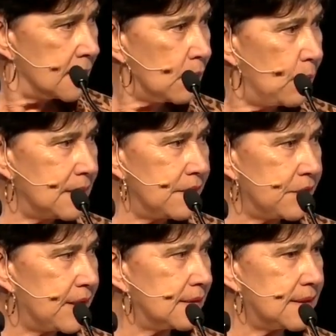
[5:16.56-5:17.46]
So one of the
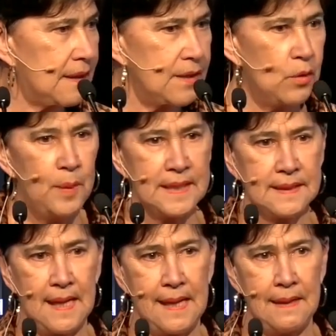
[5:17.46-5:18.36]
things that I always
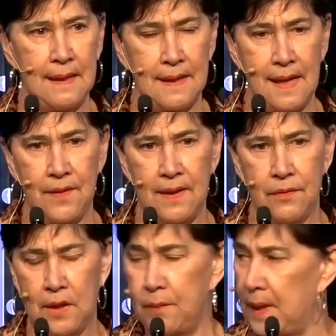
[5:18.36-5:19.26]
say, and I have
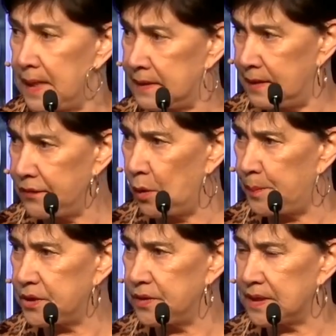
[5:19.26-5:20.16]
at every
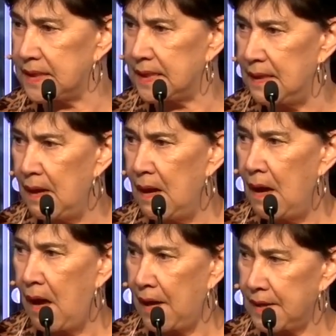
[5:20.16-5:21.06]
opportunity,
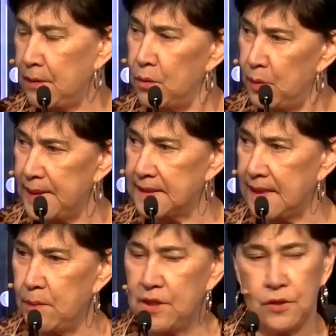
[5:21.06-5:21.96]
I always
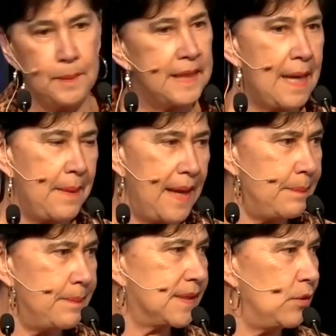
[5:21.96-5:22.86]
say we should become
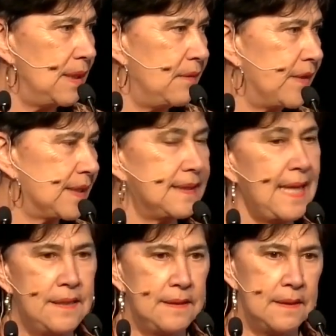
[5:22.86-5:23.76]
absolutely
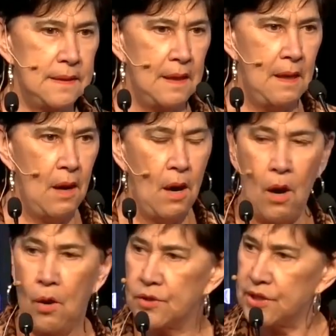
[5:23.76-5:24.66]
fixated
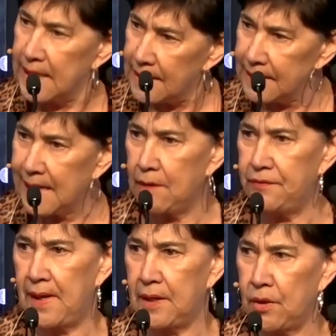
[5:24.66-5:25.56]
on telling our
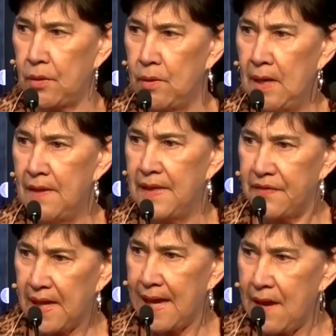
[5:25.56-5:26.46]
whānau
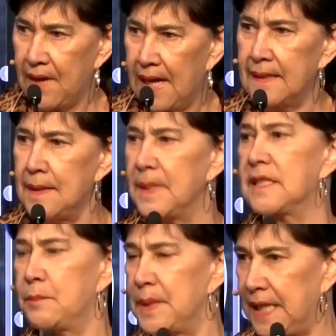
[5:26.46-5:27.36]
that they have
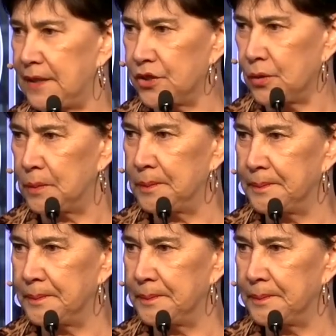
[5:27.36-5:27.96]
unlimited potential.